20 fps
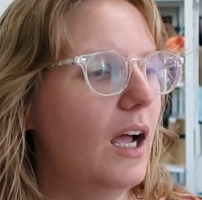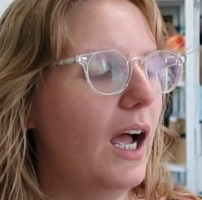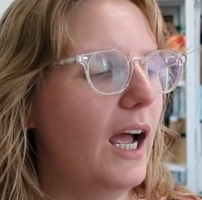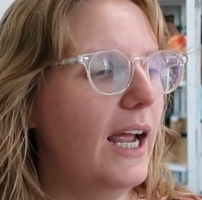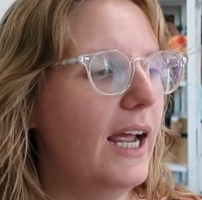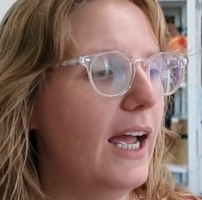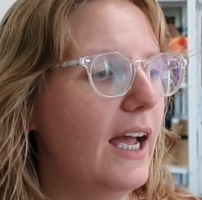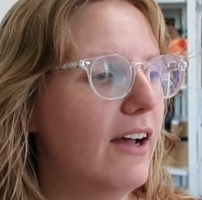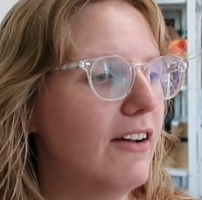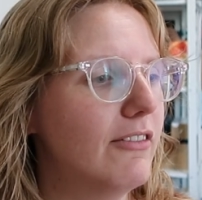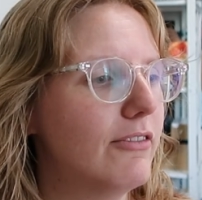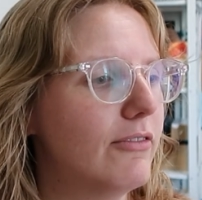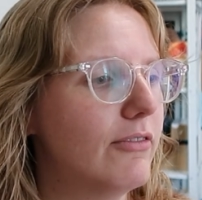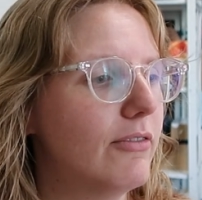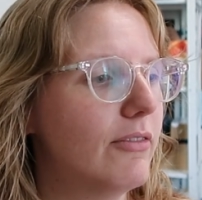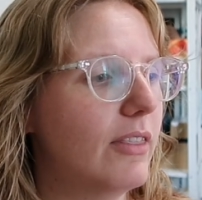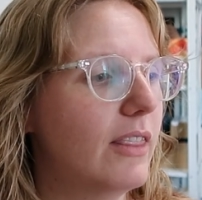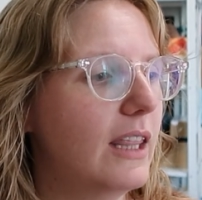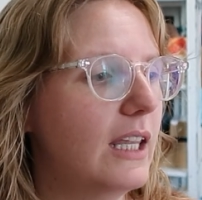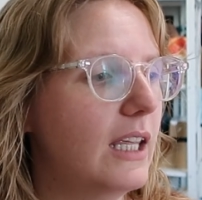I have
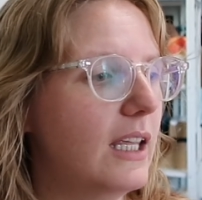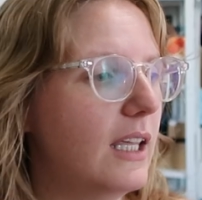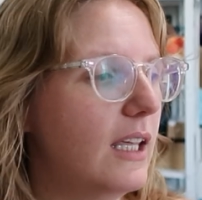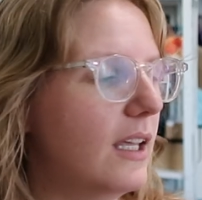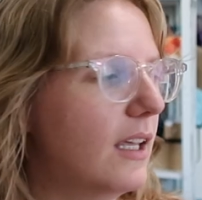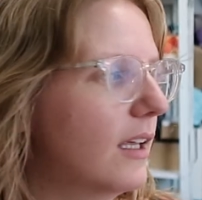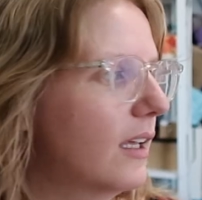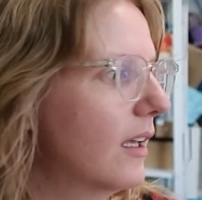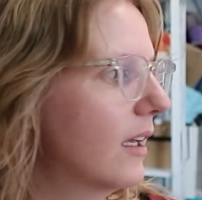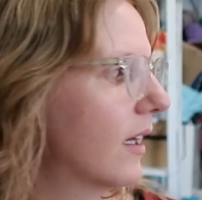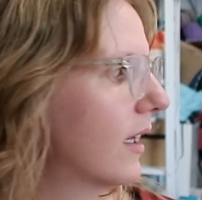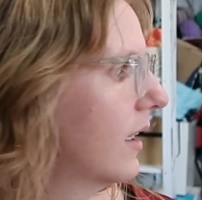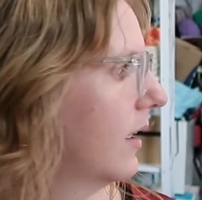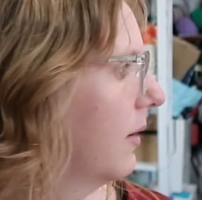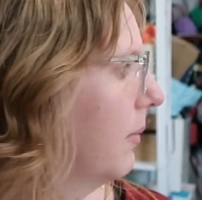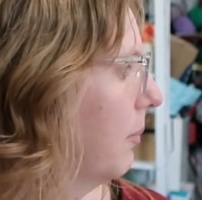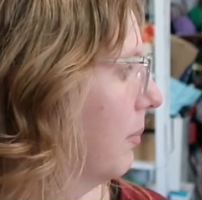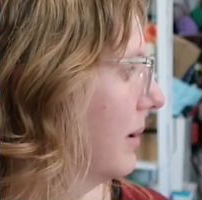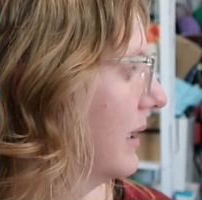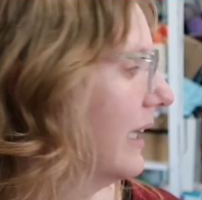the
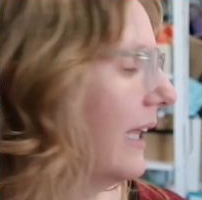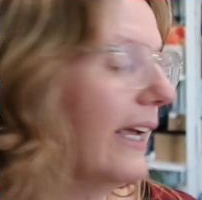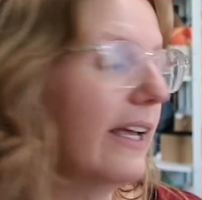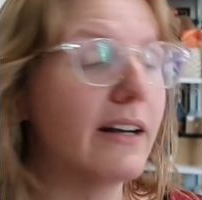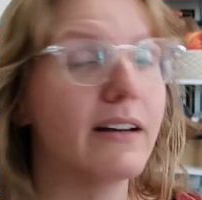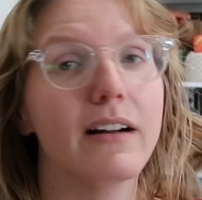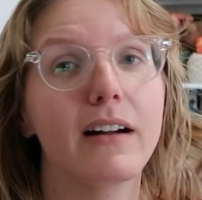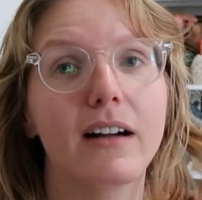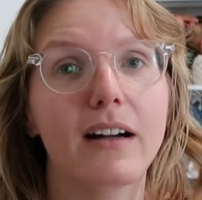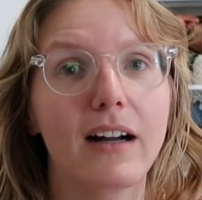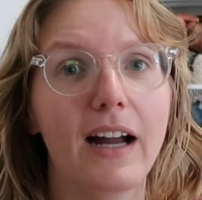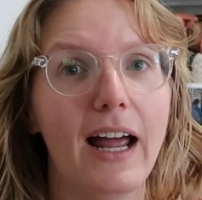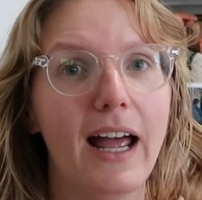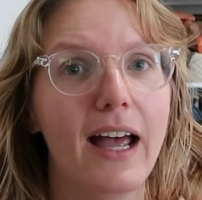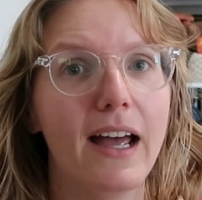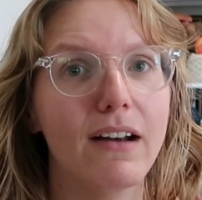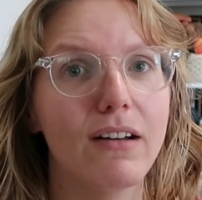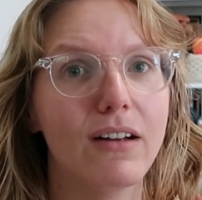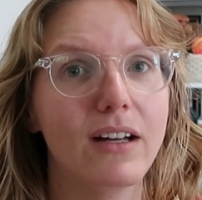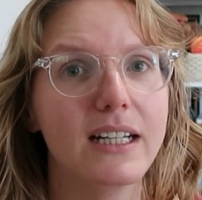planner
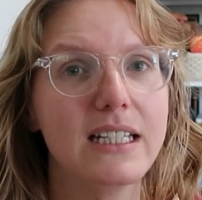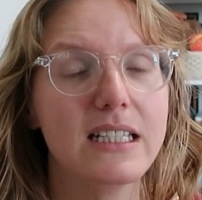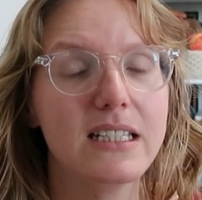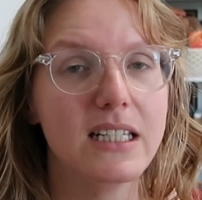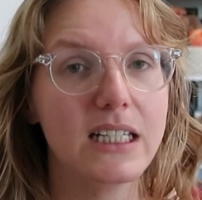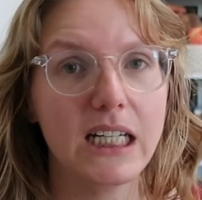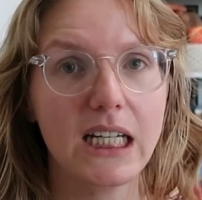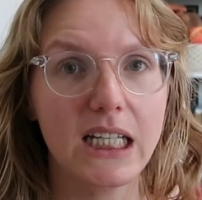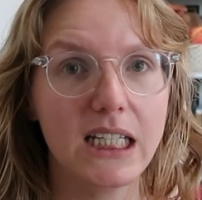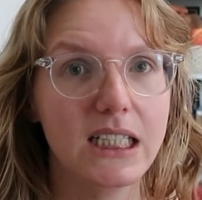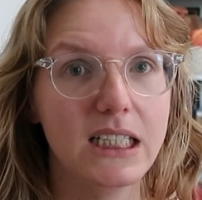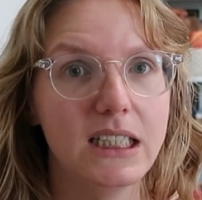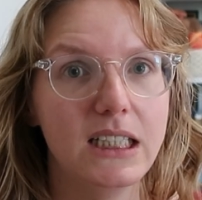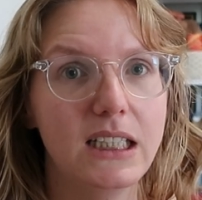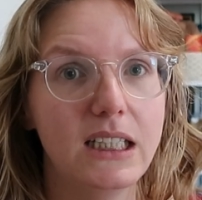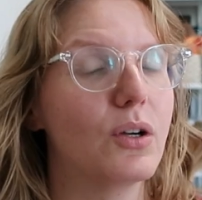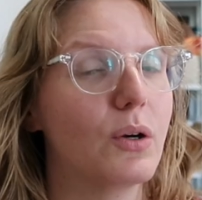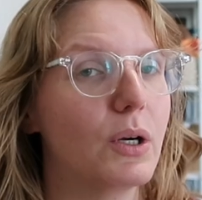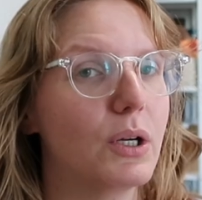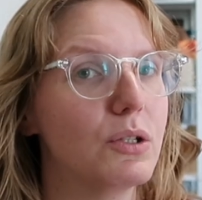add-on done,
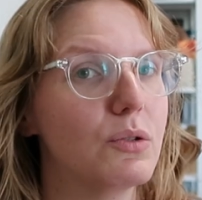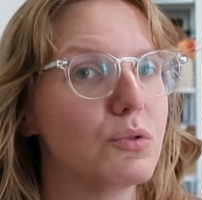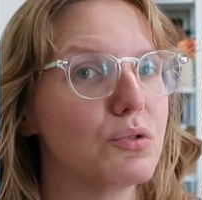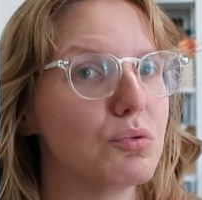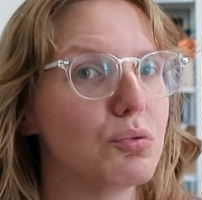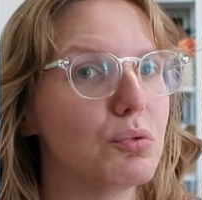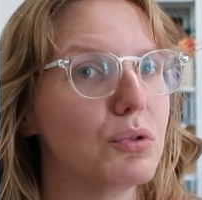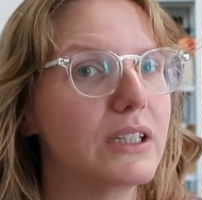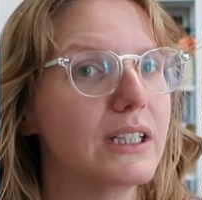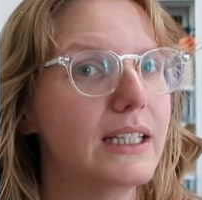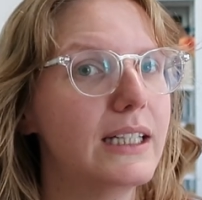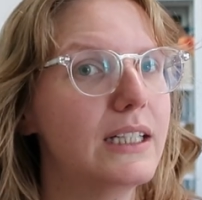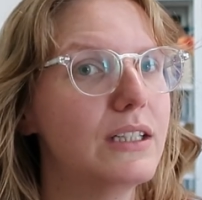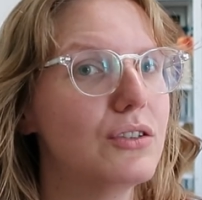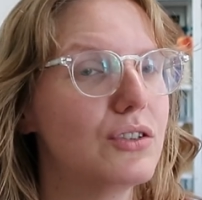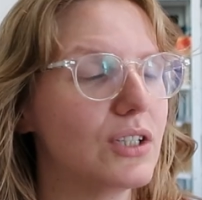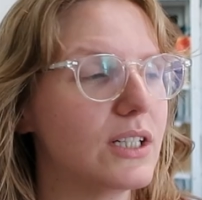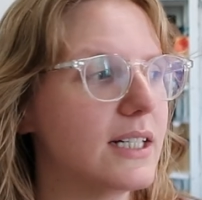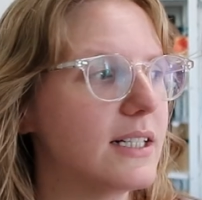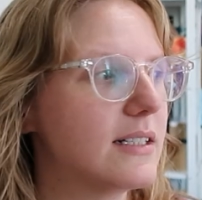so it's really
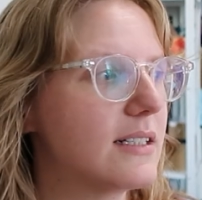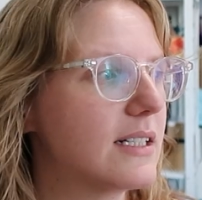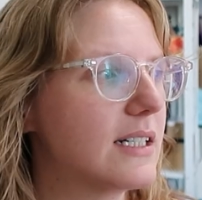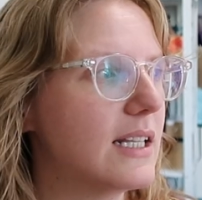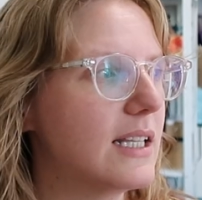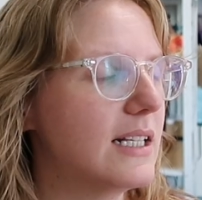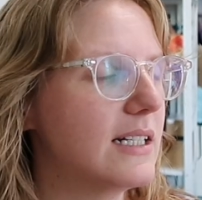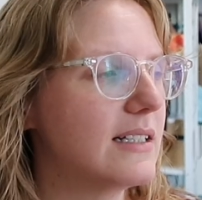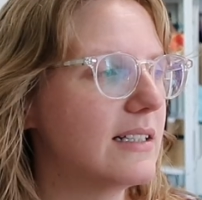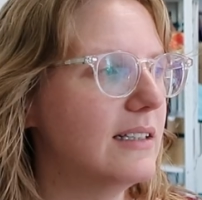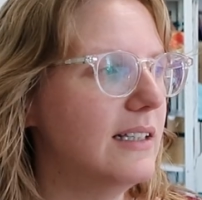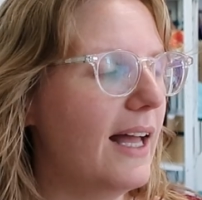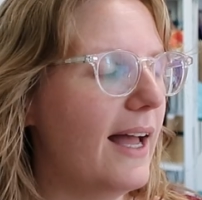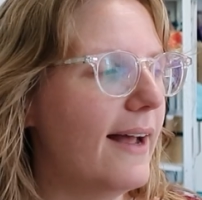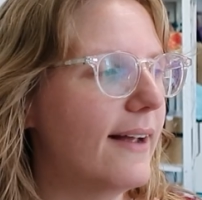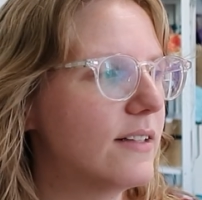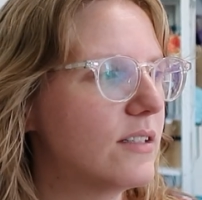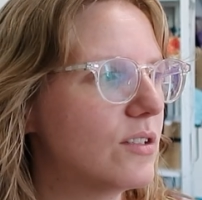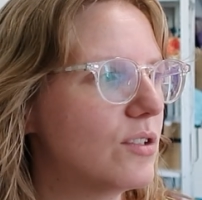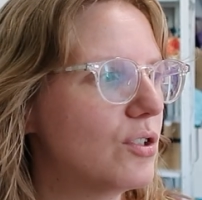just this
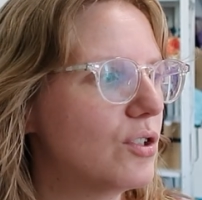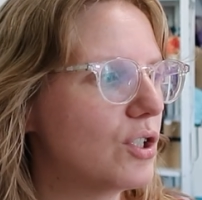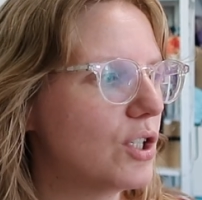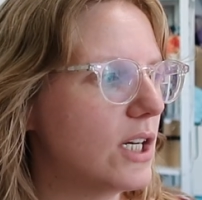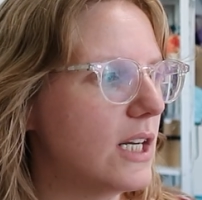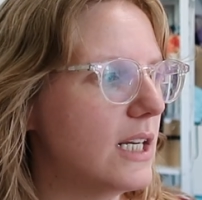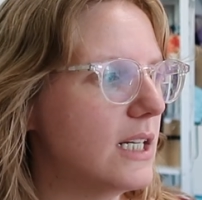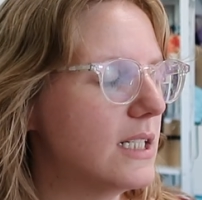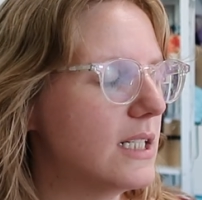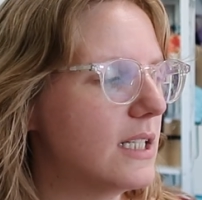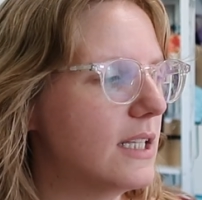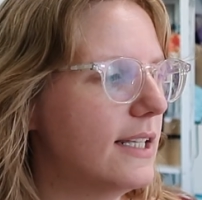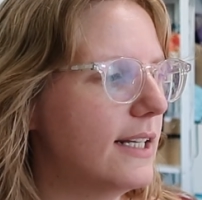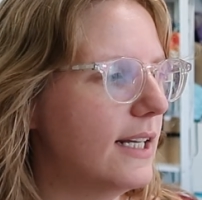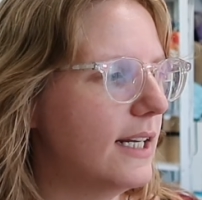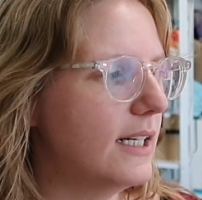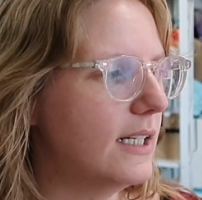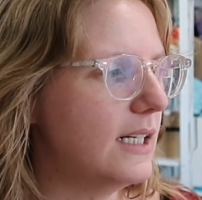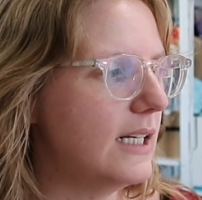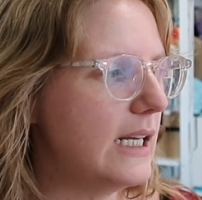last sheet
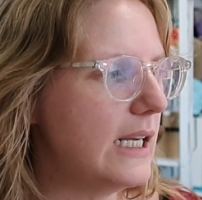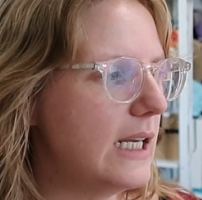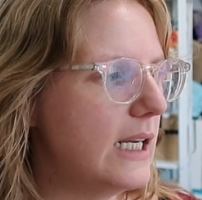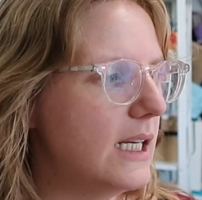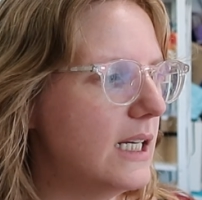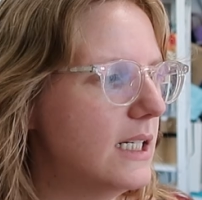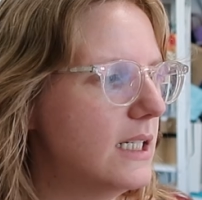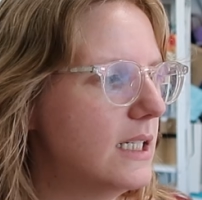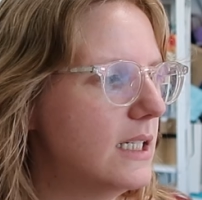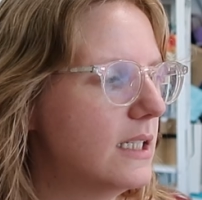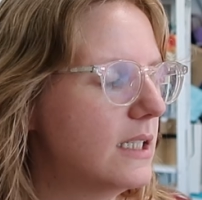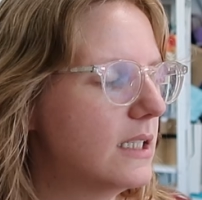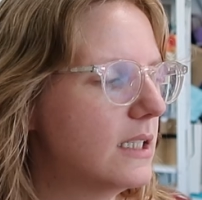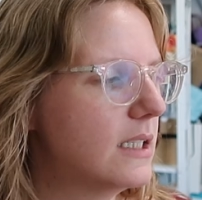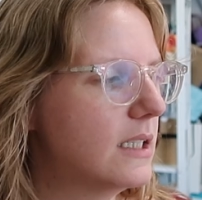that I need.